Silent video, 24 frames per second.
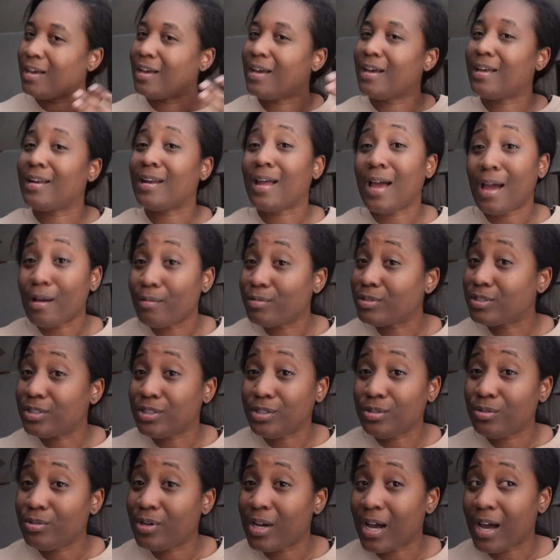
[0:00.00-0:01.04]
And I will
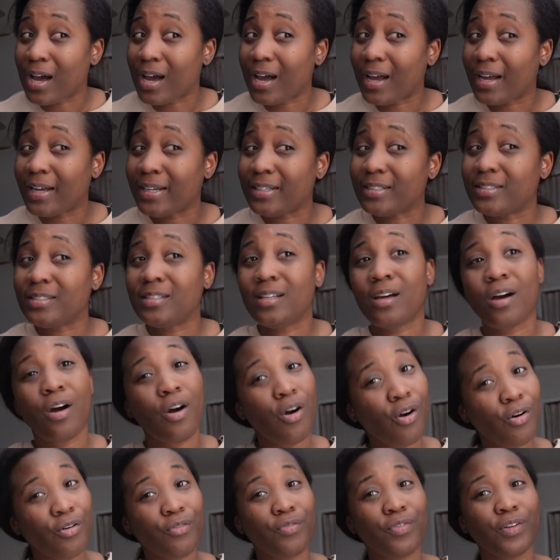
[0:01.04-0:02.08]
see you guys
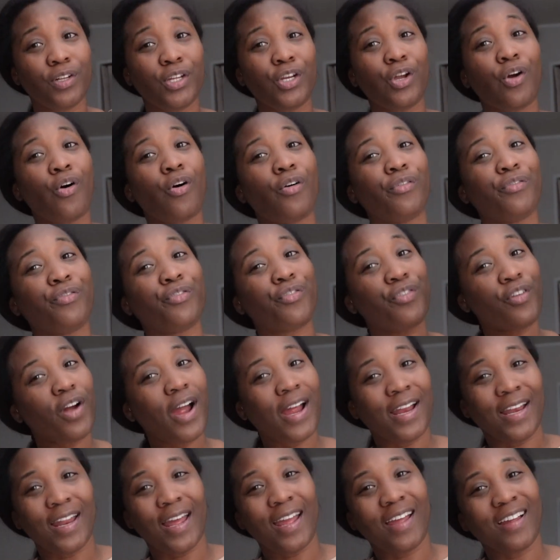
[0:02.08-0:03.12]
hopefully on
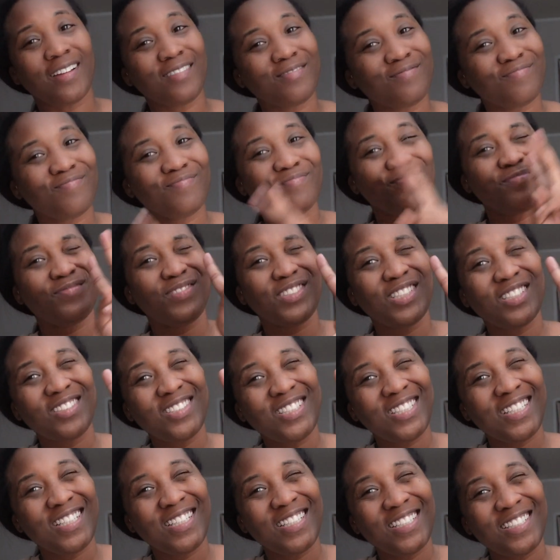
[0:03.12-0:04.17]
Friday.
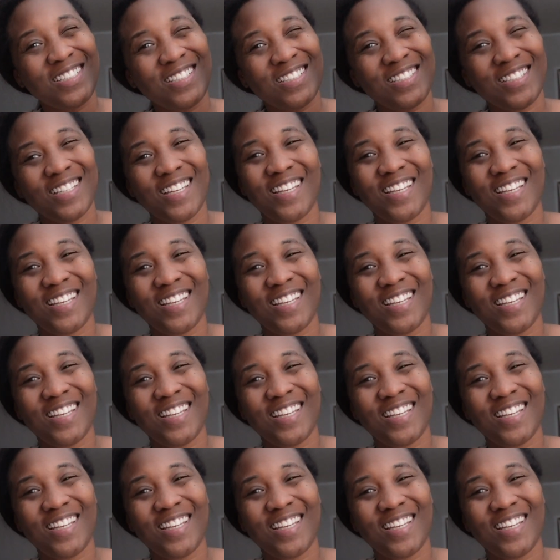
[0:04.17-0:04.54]
Deuces.